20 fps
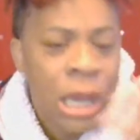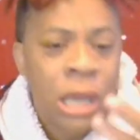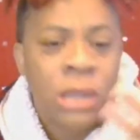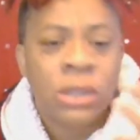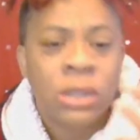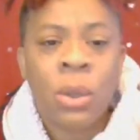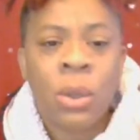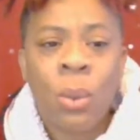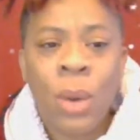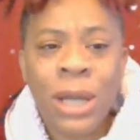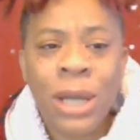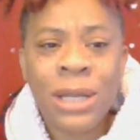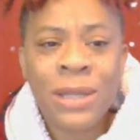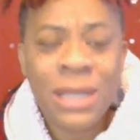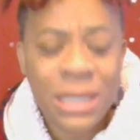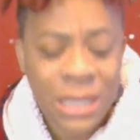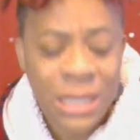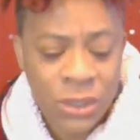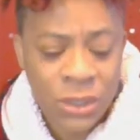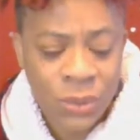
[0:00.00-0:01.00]
So one of
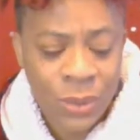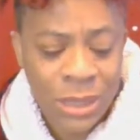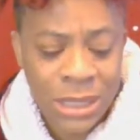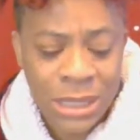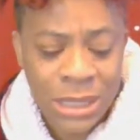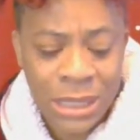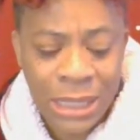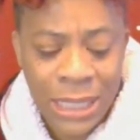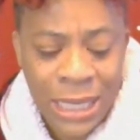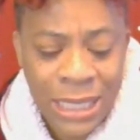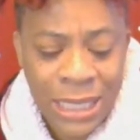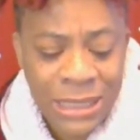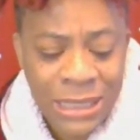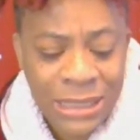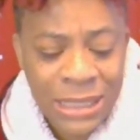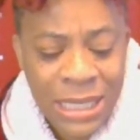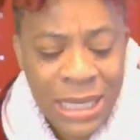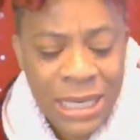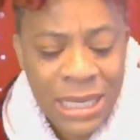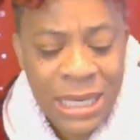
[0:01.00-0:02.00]
the things one of the
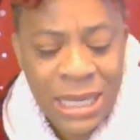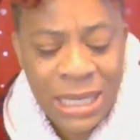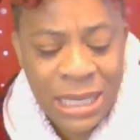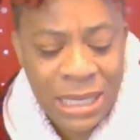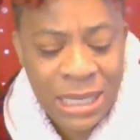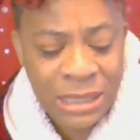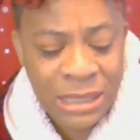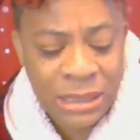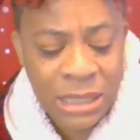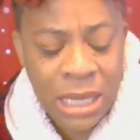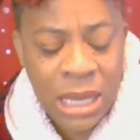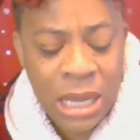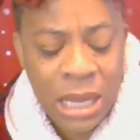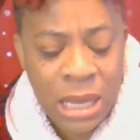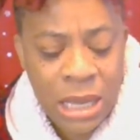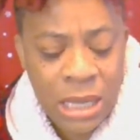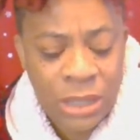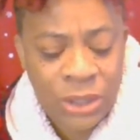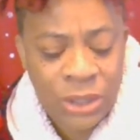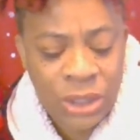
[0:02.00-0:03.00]
ladies said is
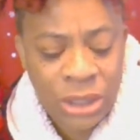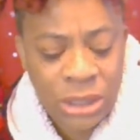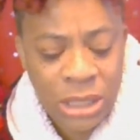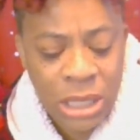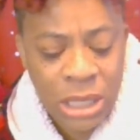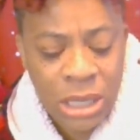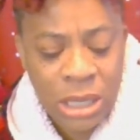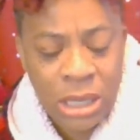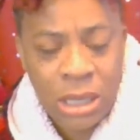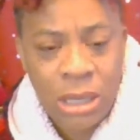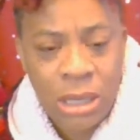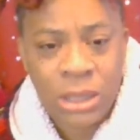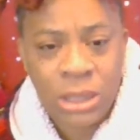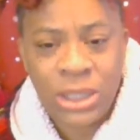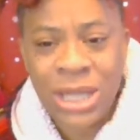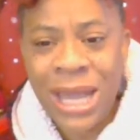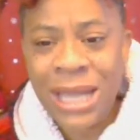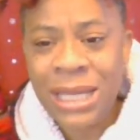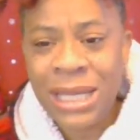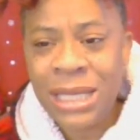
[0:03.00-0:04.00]

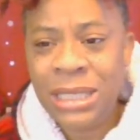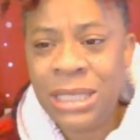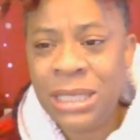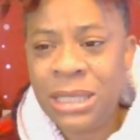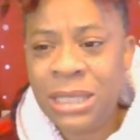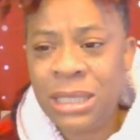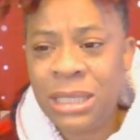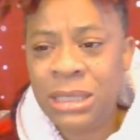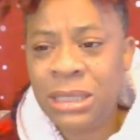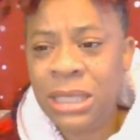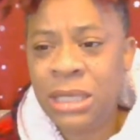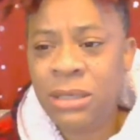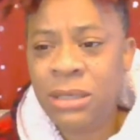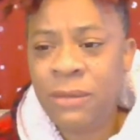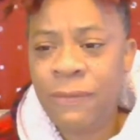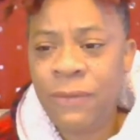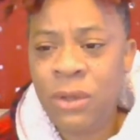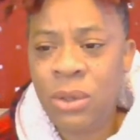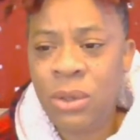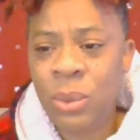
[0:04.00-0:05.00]
Jacky did this
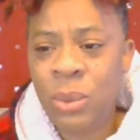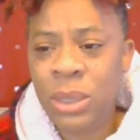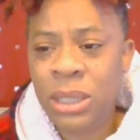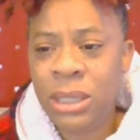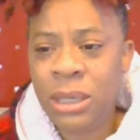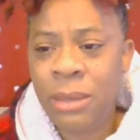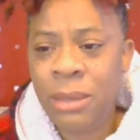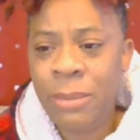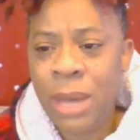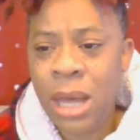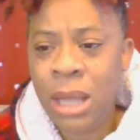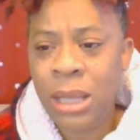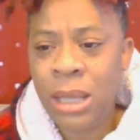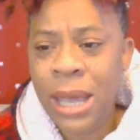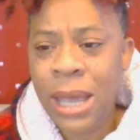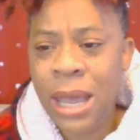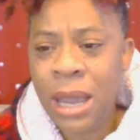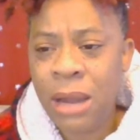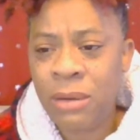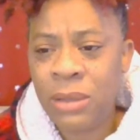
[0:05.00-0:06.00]
interview with
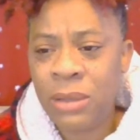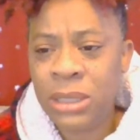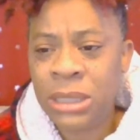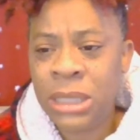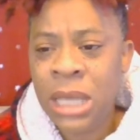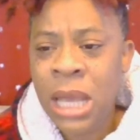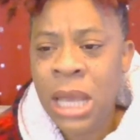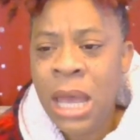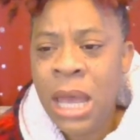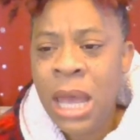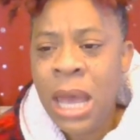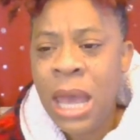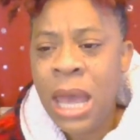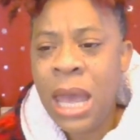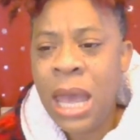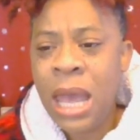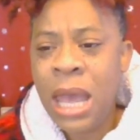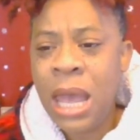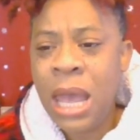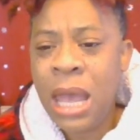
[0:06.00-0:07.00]
Kamala Harris.
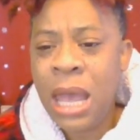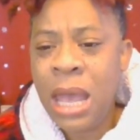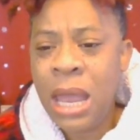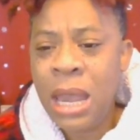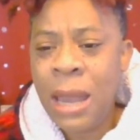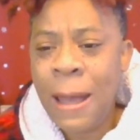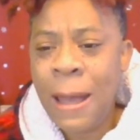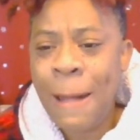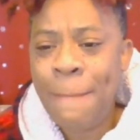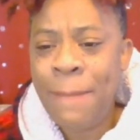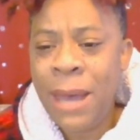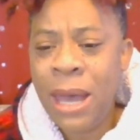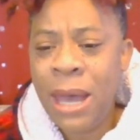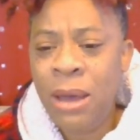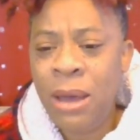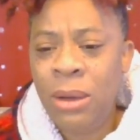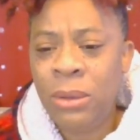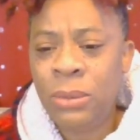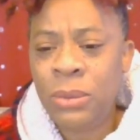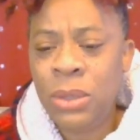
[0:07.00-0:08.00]
And
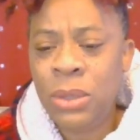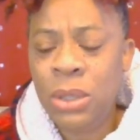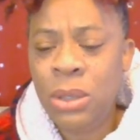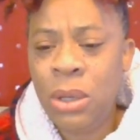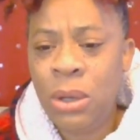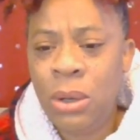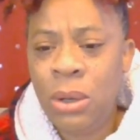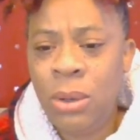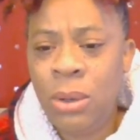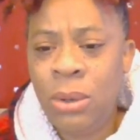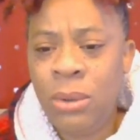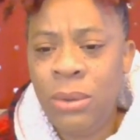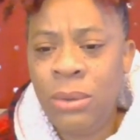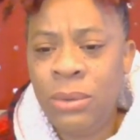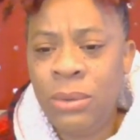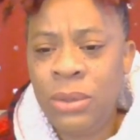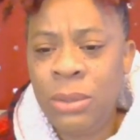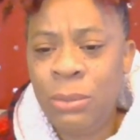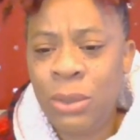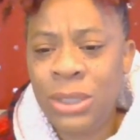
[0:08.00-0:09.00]
about, you
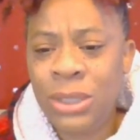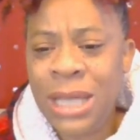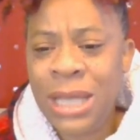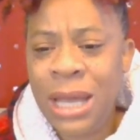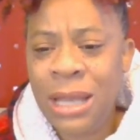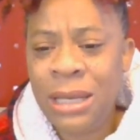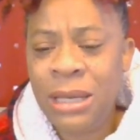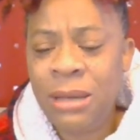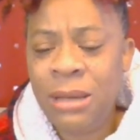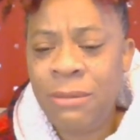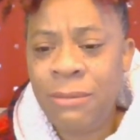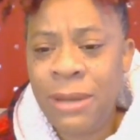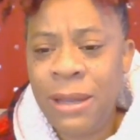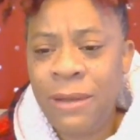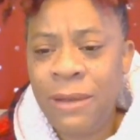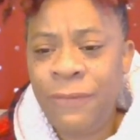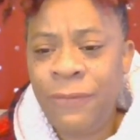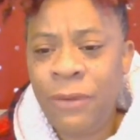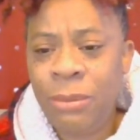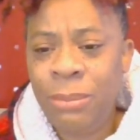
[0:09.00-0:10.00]
know, the mortality
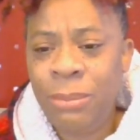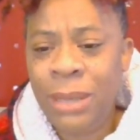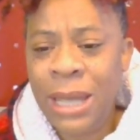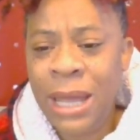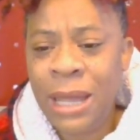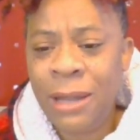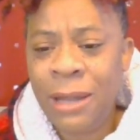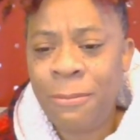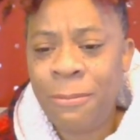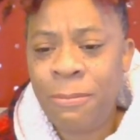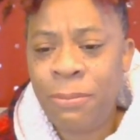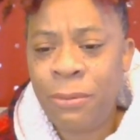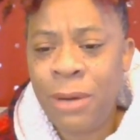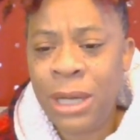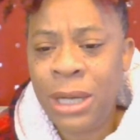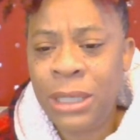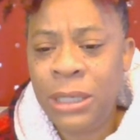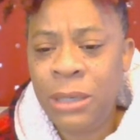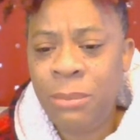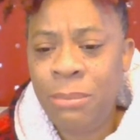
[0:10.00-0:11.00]
rate for black
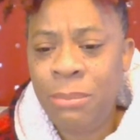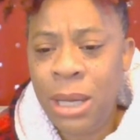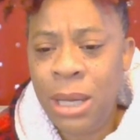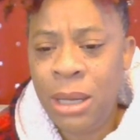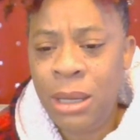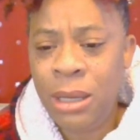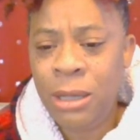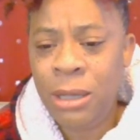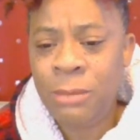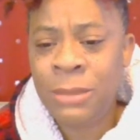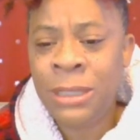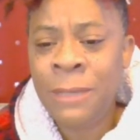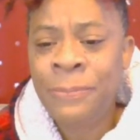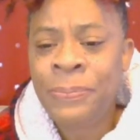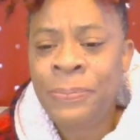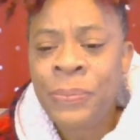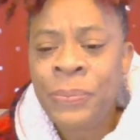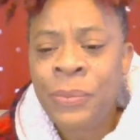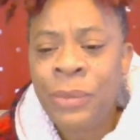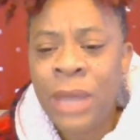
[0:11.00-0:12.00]
pregnant moms
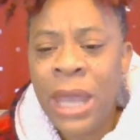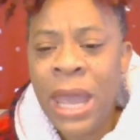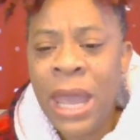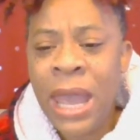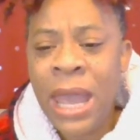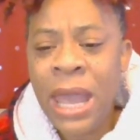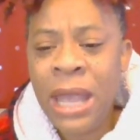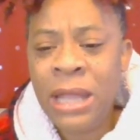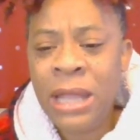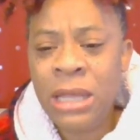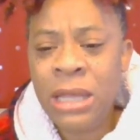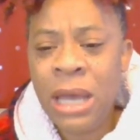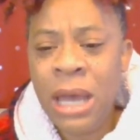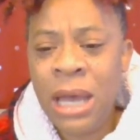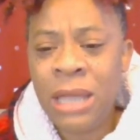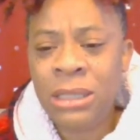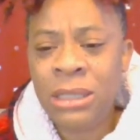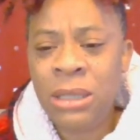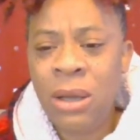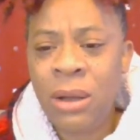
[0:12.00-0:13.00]
and
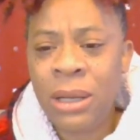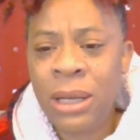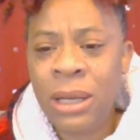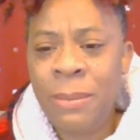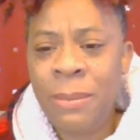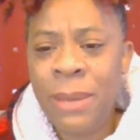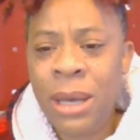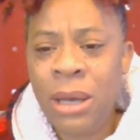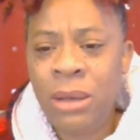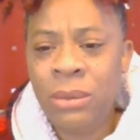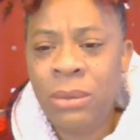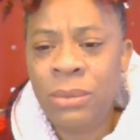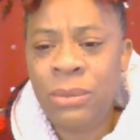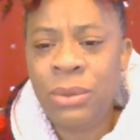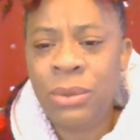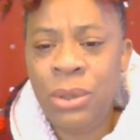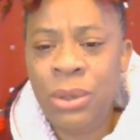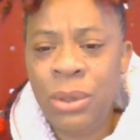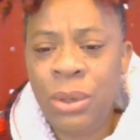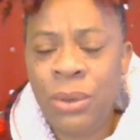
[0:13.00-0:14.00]
talking about,
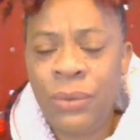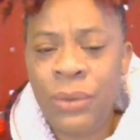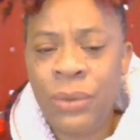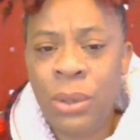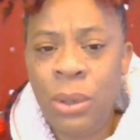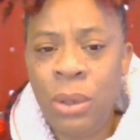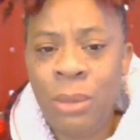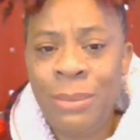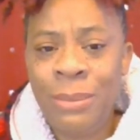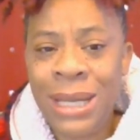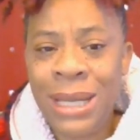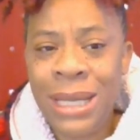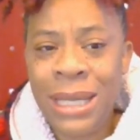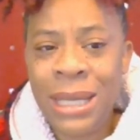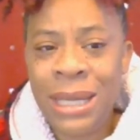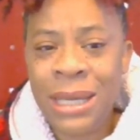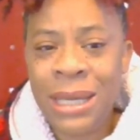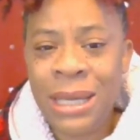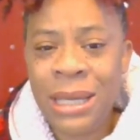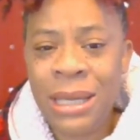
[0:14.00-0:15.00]
you know, the whole
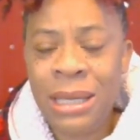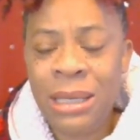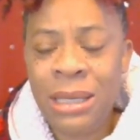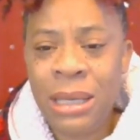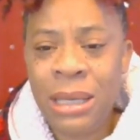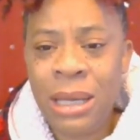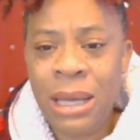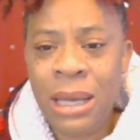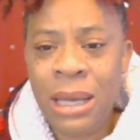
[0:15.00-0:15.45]
Medicaid